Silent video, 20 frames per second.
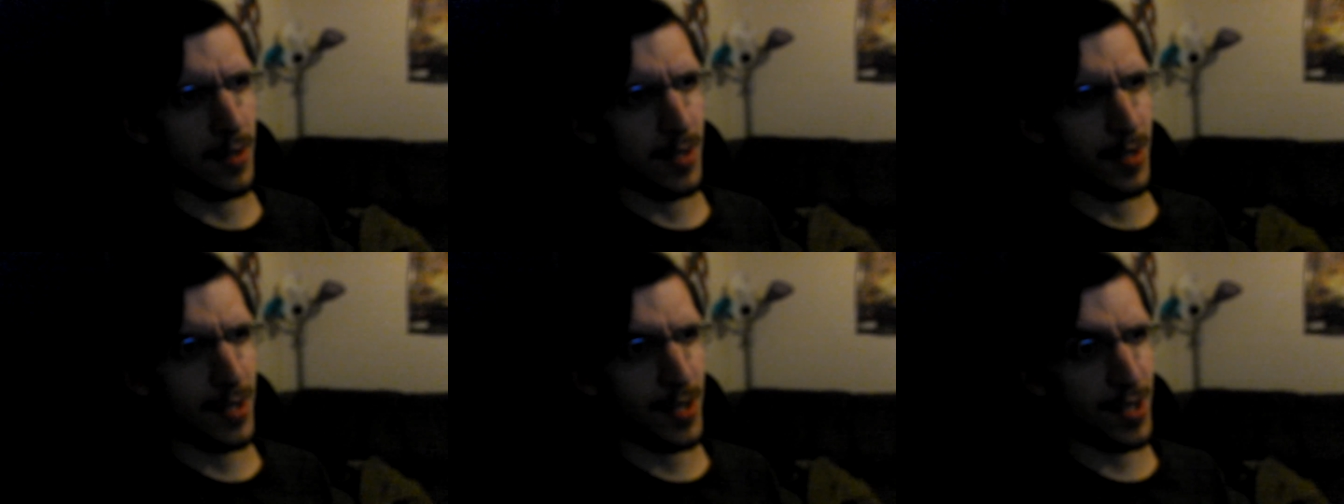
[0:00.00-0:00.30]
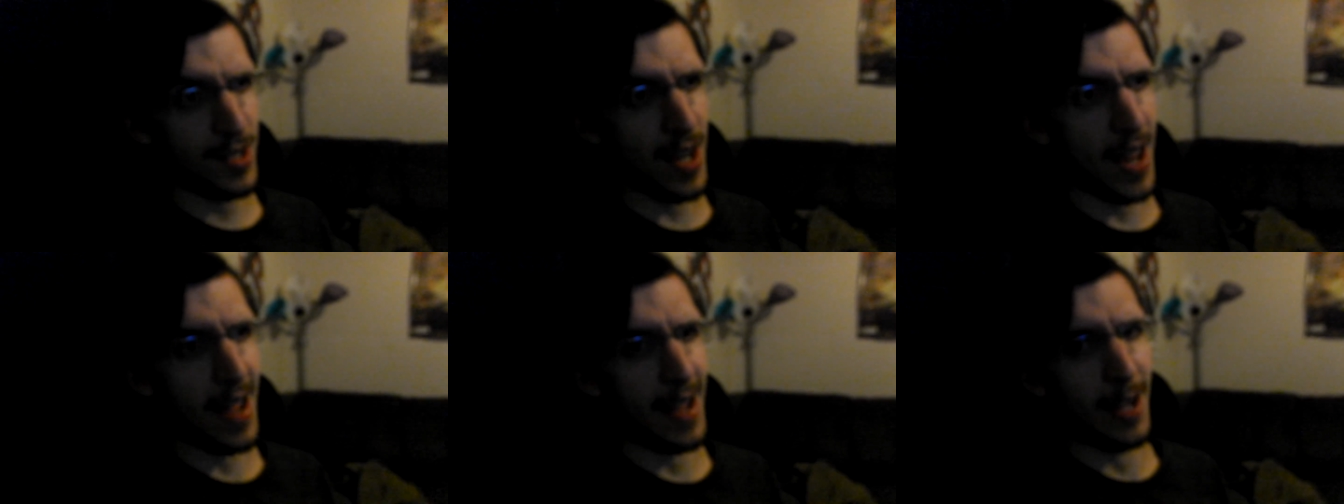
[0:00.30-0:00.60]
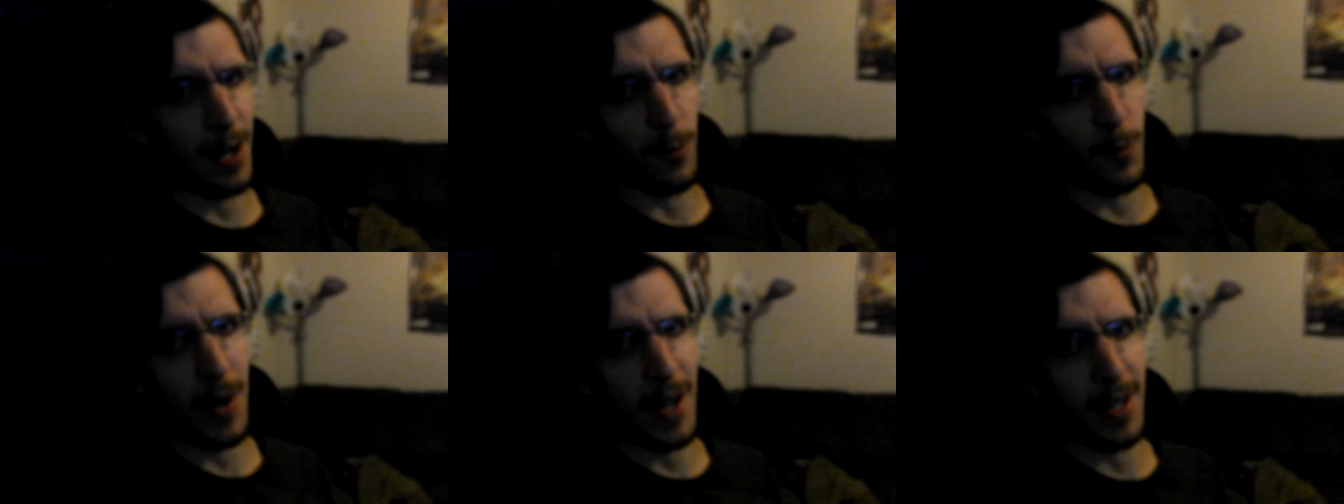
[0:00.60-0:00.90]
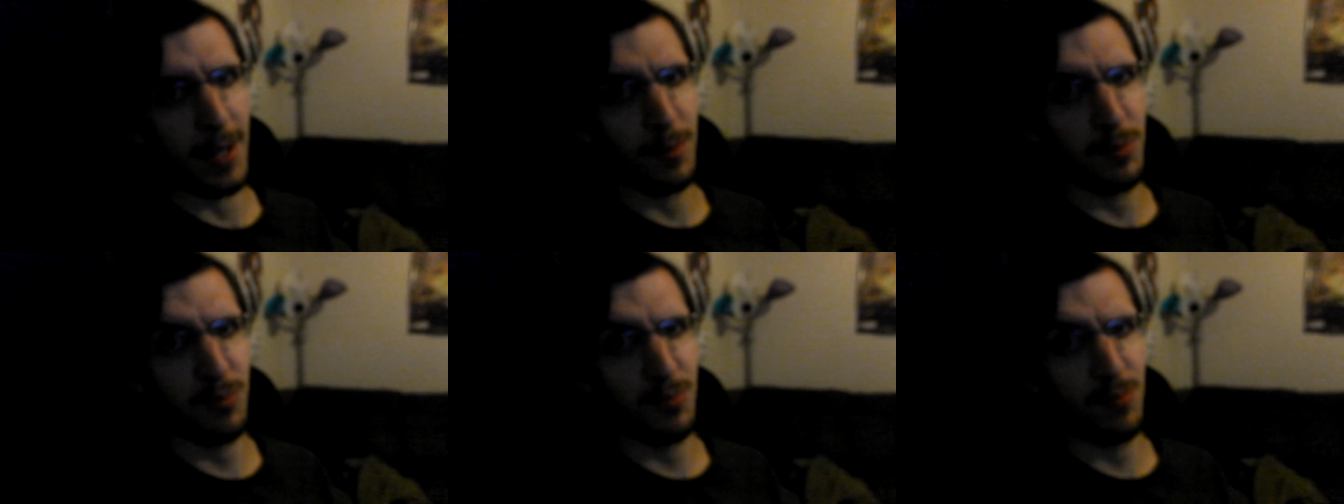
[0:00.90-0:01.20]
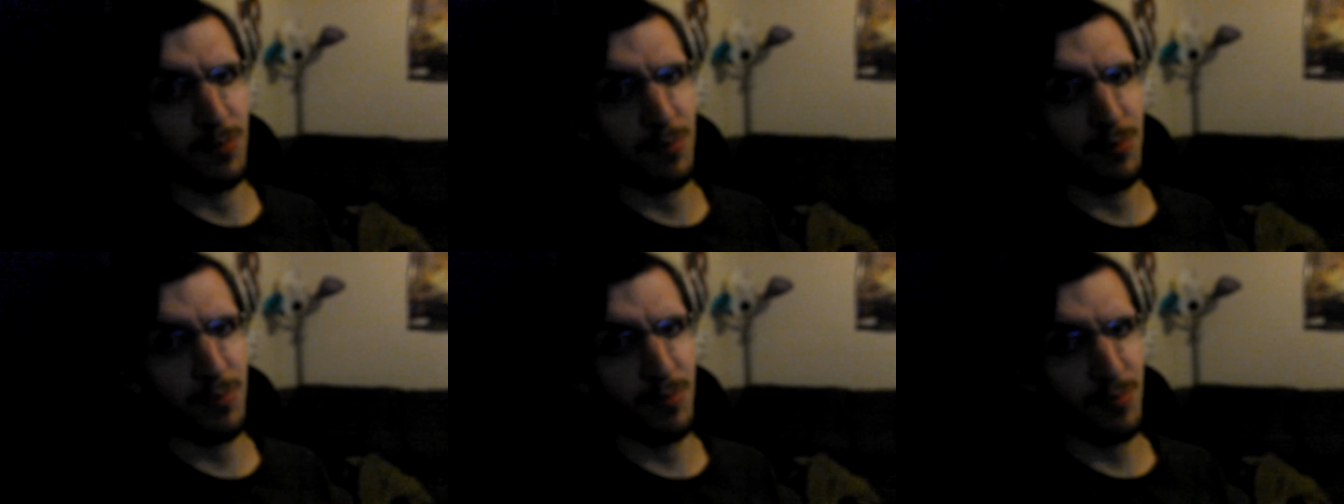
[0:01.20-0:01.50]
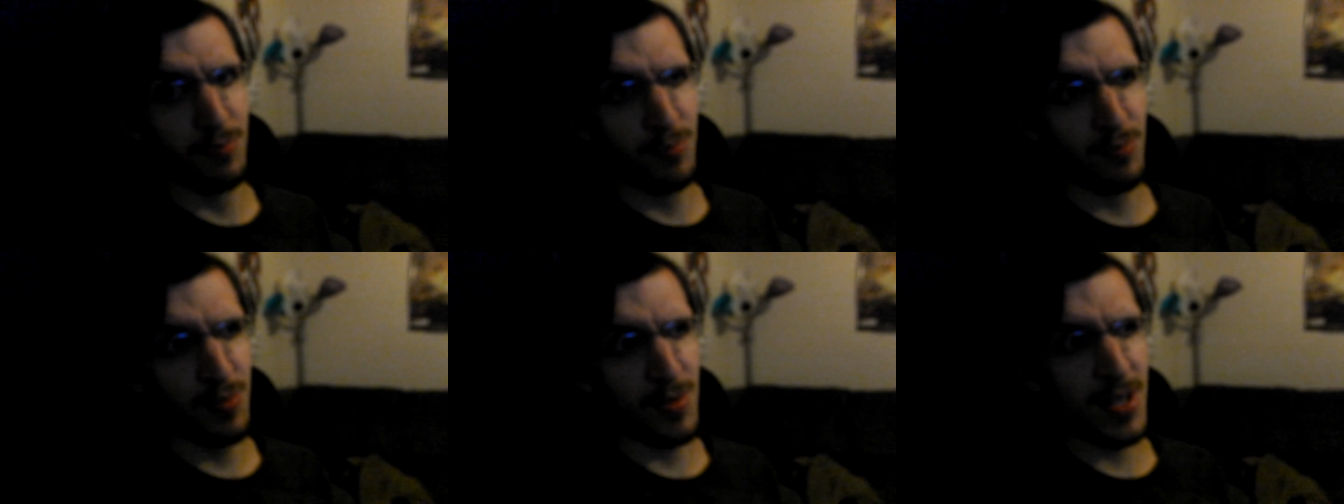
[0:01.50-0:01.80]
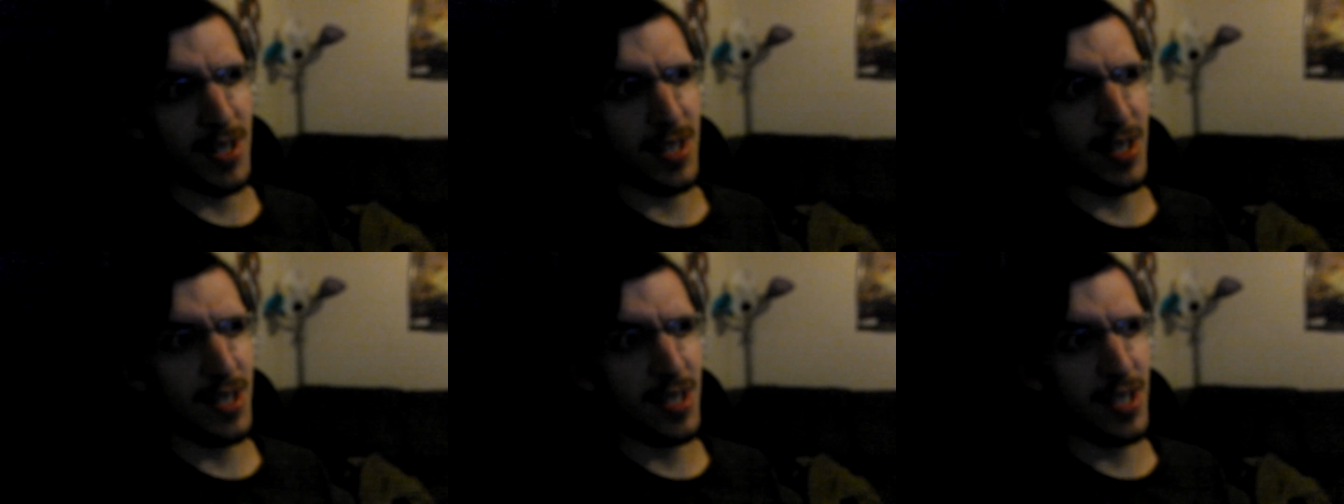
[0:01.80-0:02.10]
staying awake
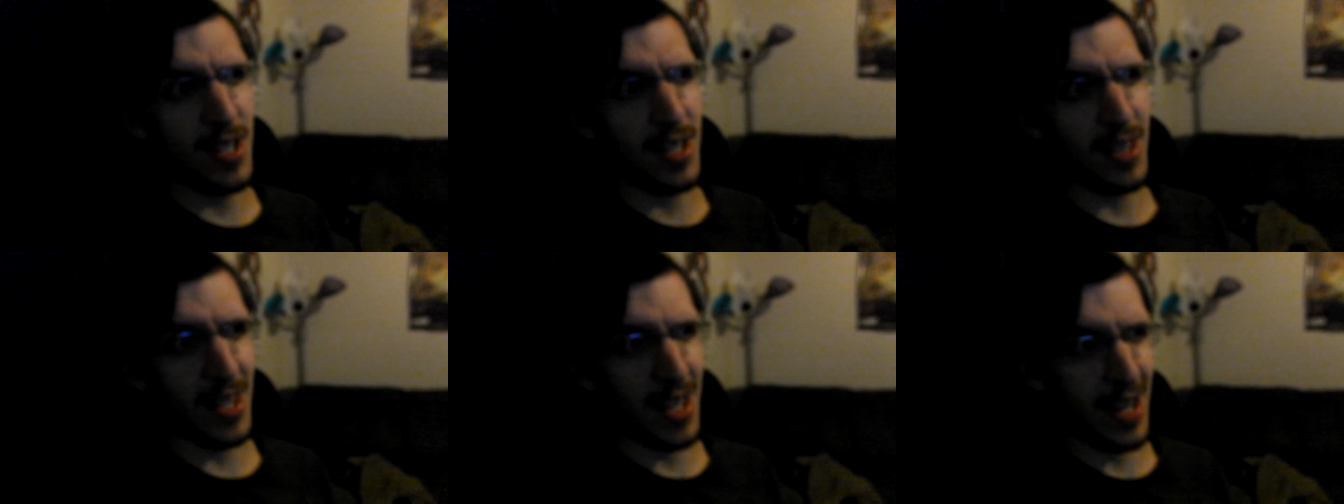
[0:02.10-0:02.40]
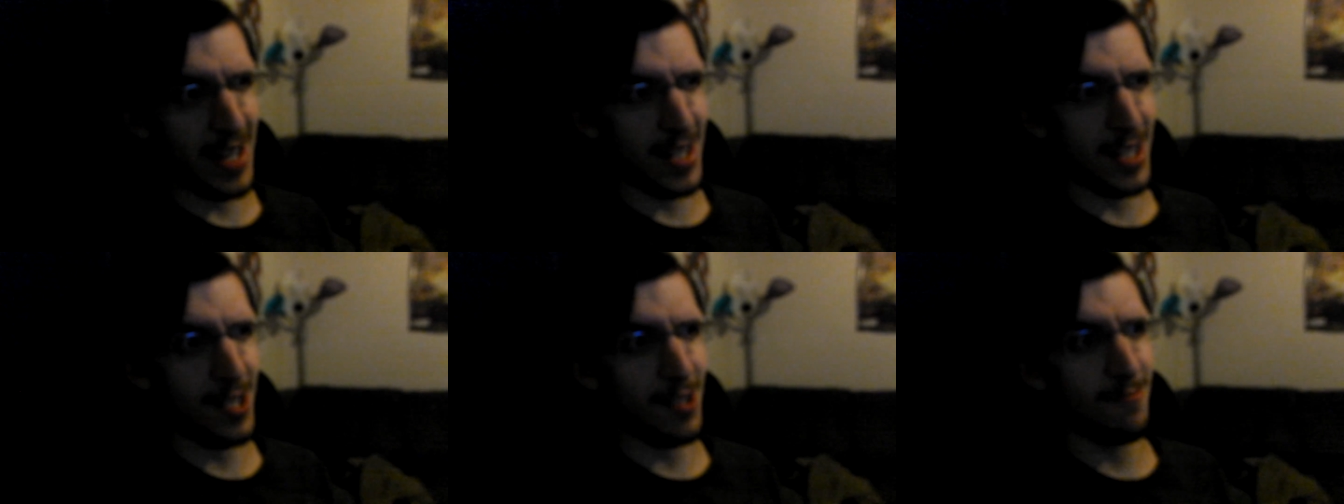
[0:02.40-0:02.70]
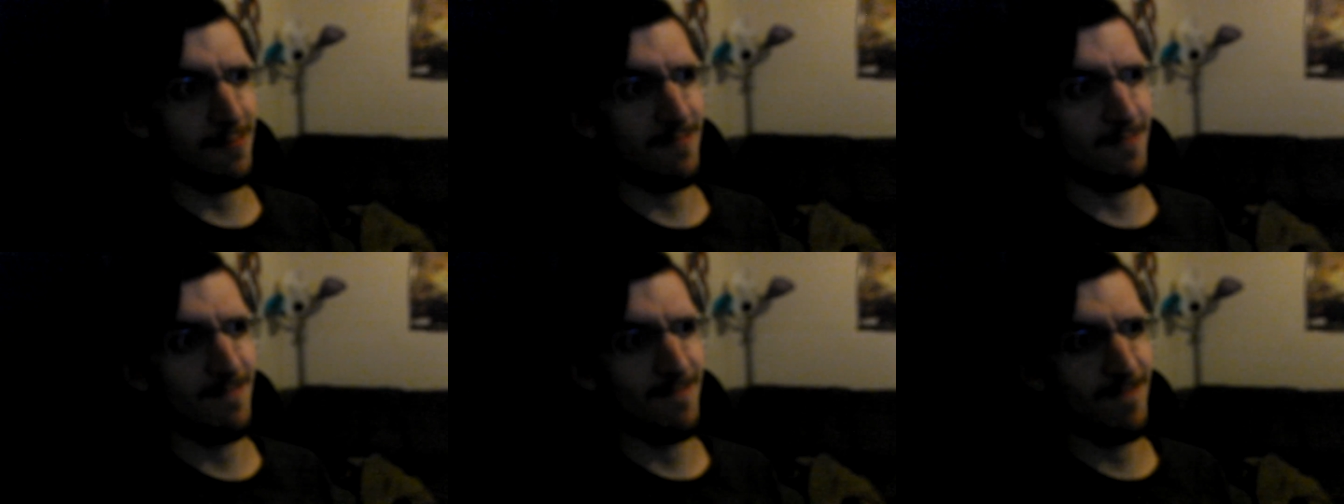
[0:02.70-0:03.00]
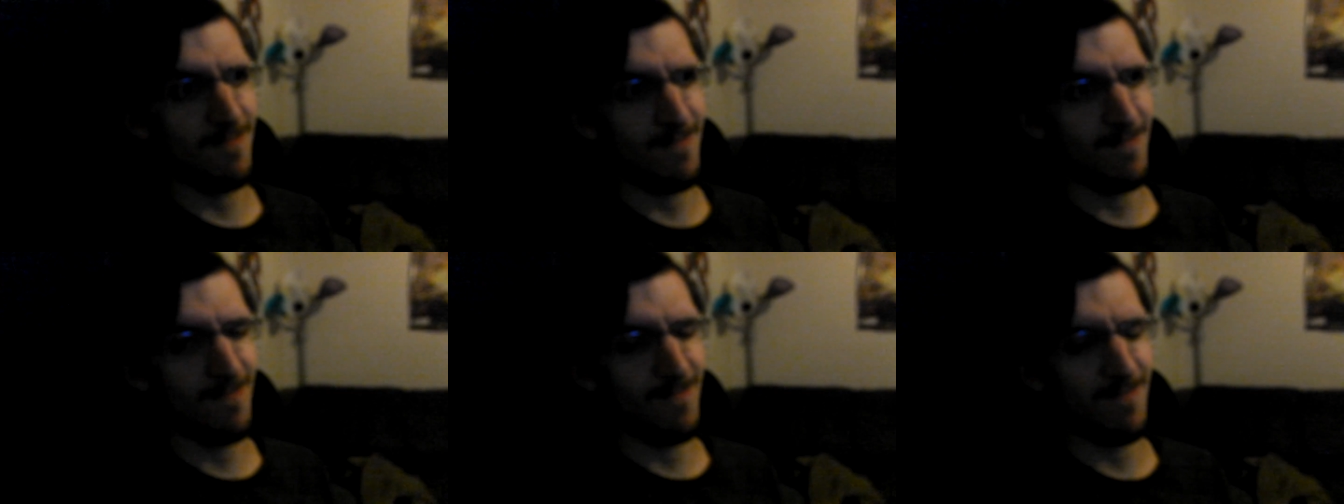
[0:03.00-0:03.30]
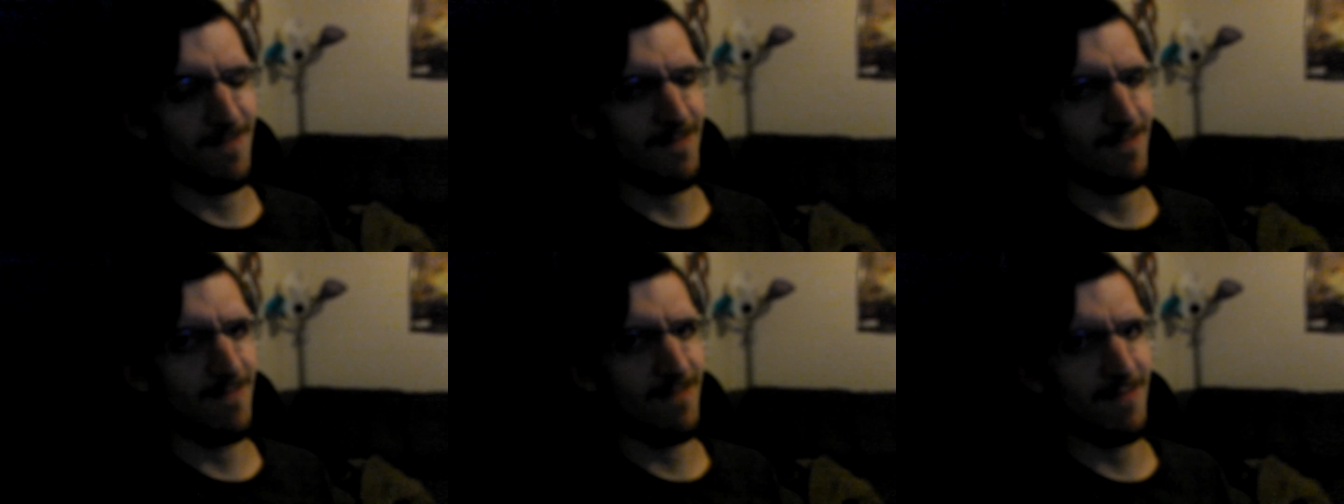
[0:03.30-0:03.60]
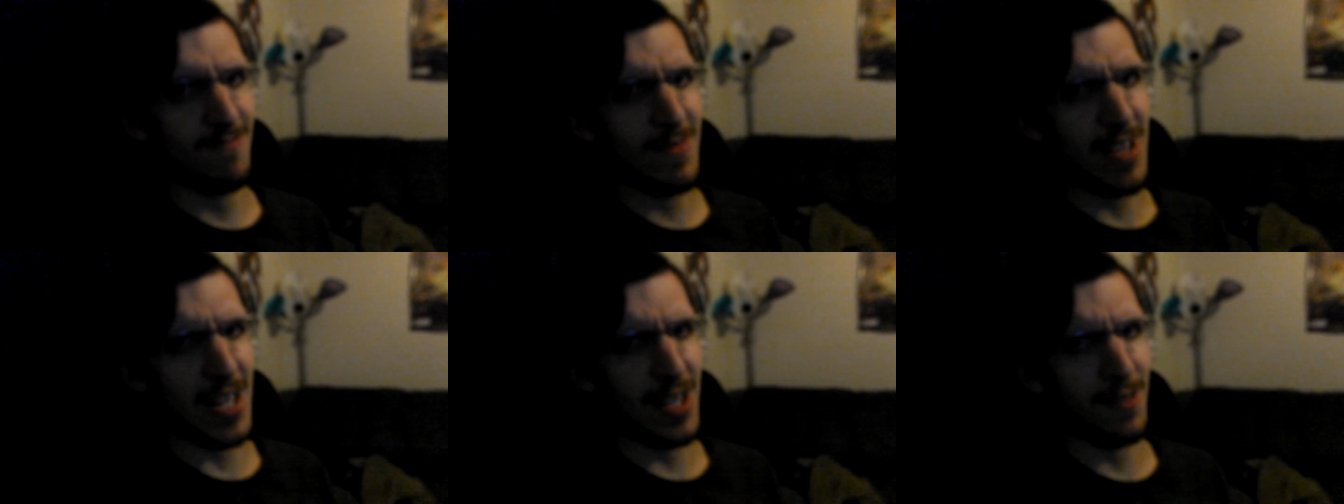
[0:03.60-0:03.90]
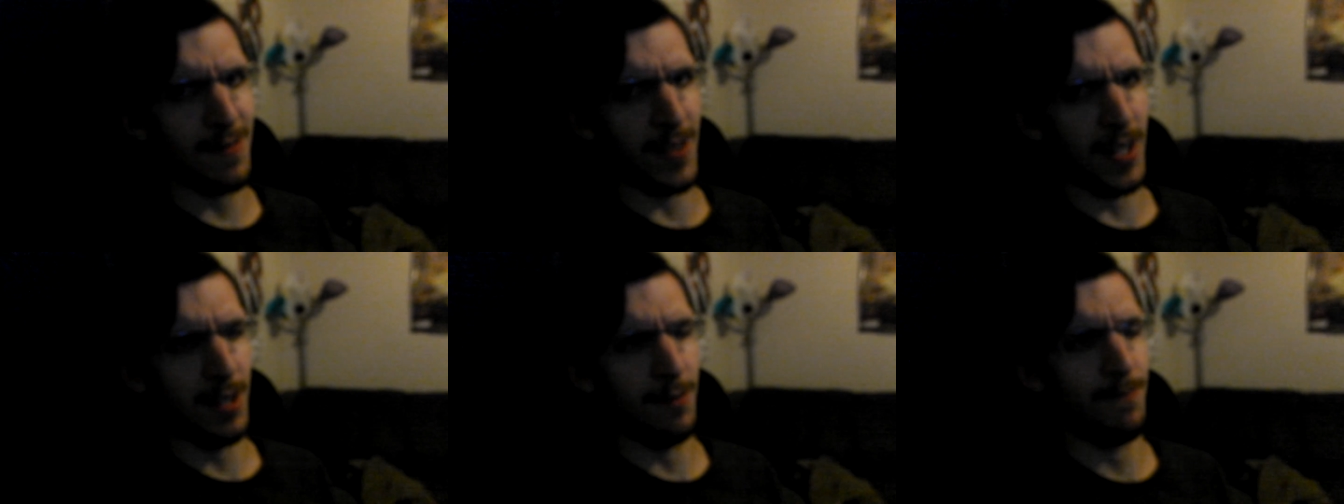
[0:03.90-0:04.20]
pretty late.
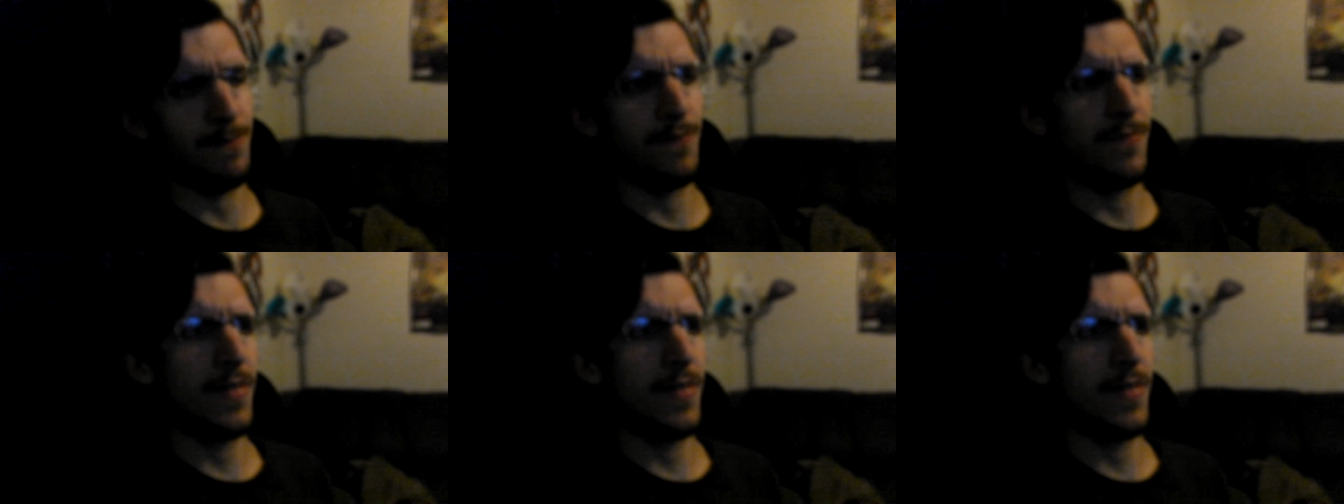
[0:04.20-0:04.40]
That's fun.